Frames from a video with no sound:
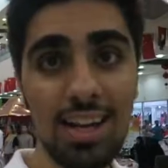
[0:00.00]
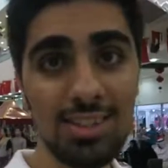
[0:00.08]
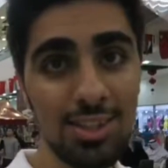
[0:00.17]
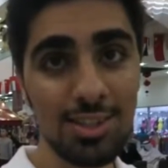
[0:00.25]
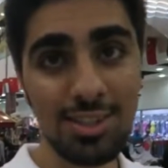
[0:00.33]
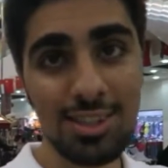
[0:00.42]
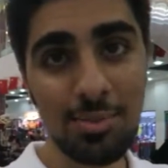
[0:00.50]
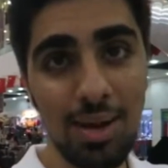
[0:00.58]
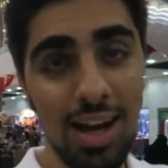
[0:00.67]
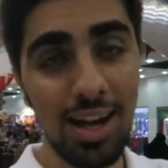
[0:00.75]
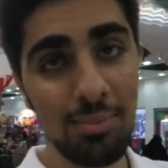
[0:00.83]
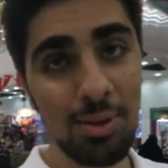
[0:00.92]
As you can see
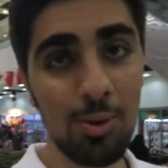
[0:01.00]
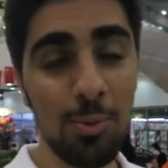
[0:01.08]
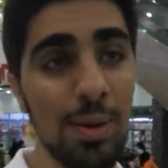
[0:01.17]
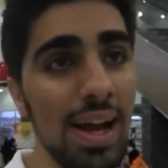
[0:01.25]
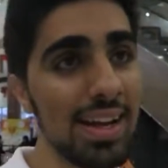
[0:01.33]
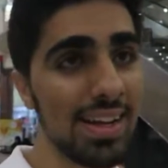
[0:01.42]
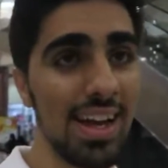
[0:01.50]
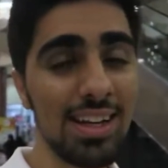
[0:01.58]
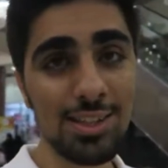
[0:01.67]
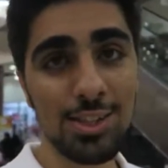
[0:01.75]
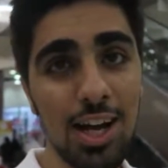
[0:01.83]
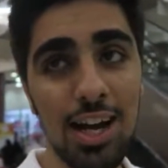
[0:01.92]
behind me, we're back
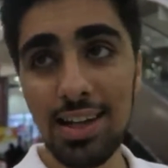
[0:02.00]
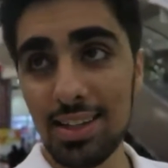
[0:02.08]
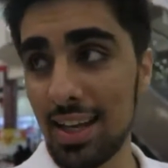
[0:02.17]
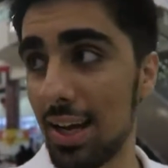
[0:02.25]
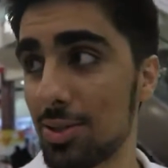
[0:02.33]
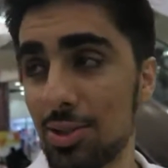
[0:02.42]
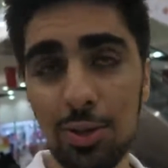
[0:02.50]
at Chinatown.